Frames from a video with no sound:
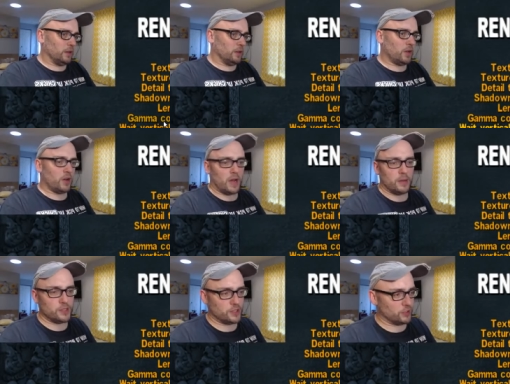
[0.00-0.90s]
No, I
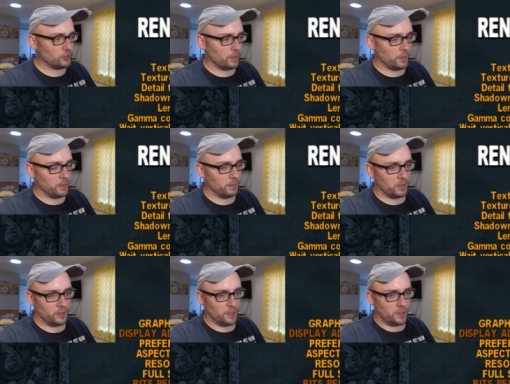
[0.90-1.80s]
was just
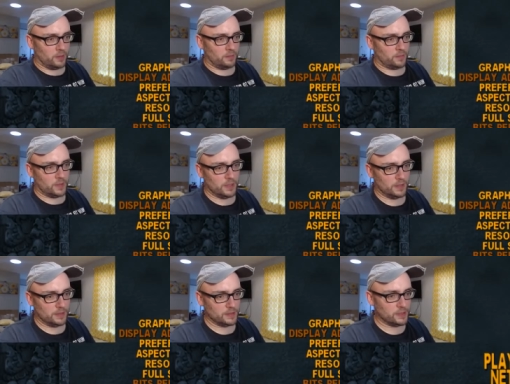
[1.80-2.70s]
remembering
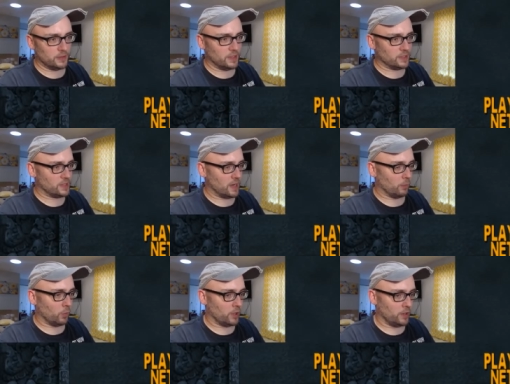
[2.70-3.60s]
Serious
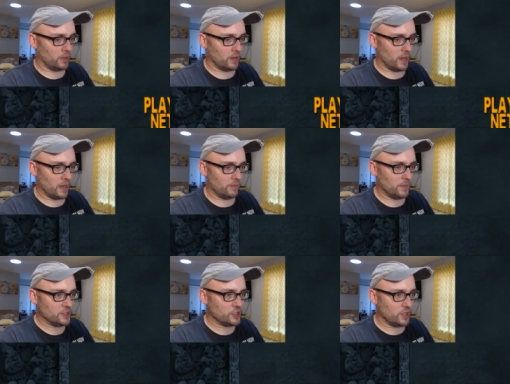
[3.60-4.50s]
Sam 1, and I've
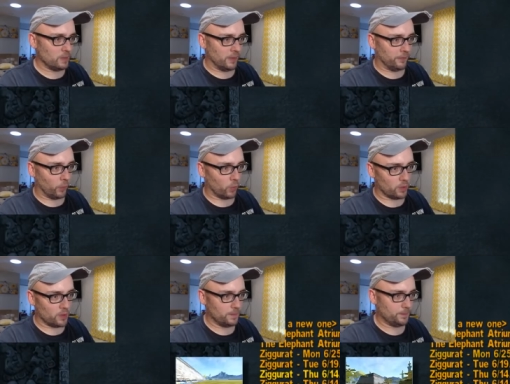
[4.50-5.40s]
mentioned it
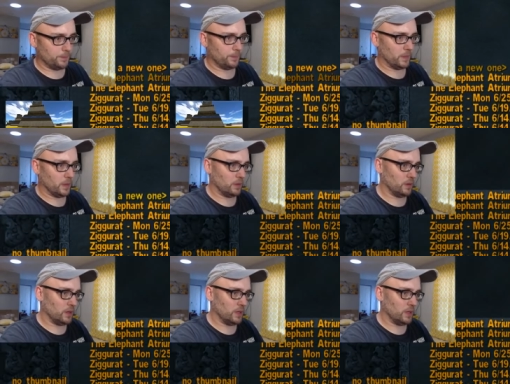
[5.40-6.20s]
before uh,